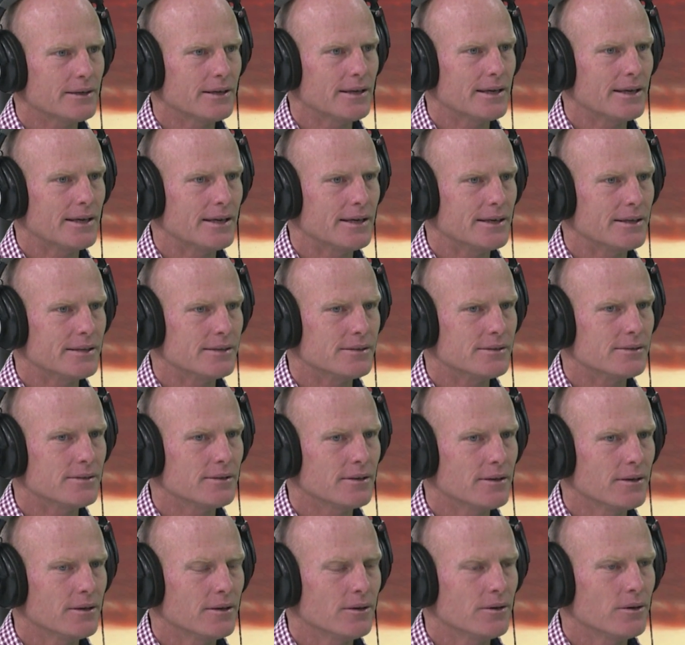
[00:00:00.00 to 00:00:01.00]
And
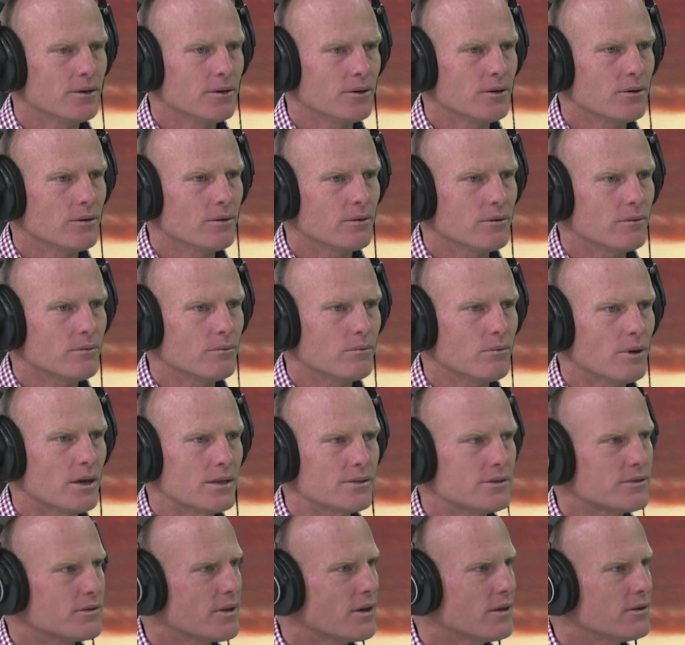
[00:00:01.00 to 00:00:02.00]

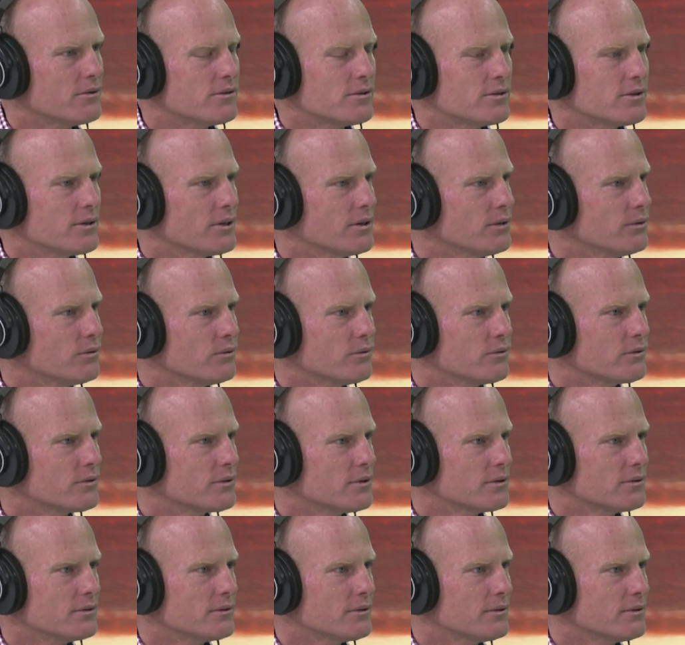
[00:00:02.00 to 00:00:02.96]
once those skills